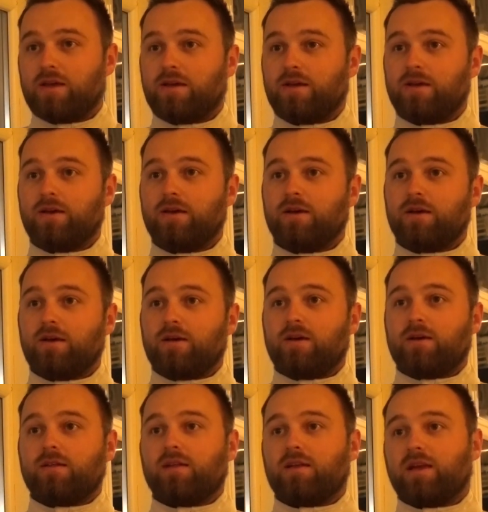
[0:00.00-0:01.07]

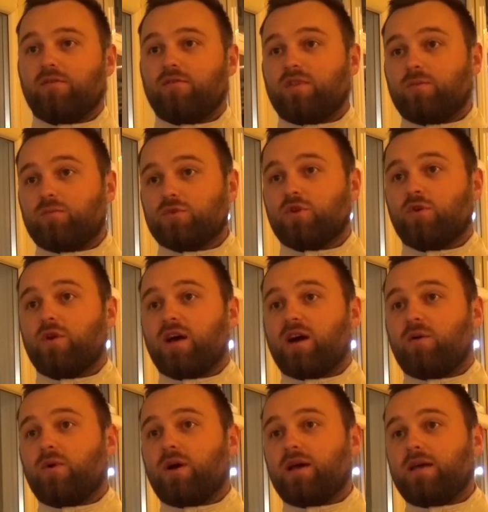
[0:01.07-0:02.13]
I think everything was going
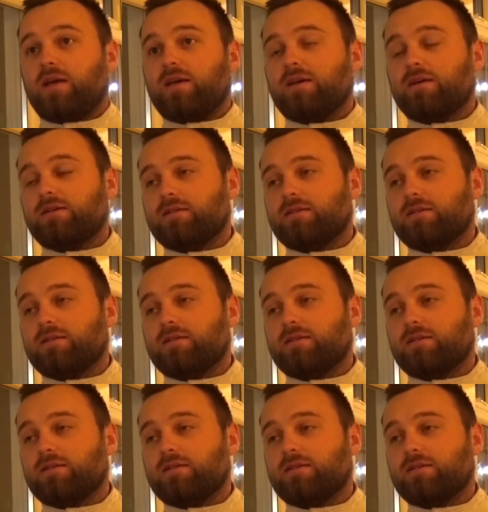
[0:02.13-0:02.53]
our way.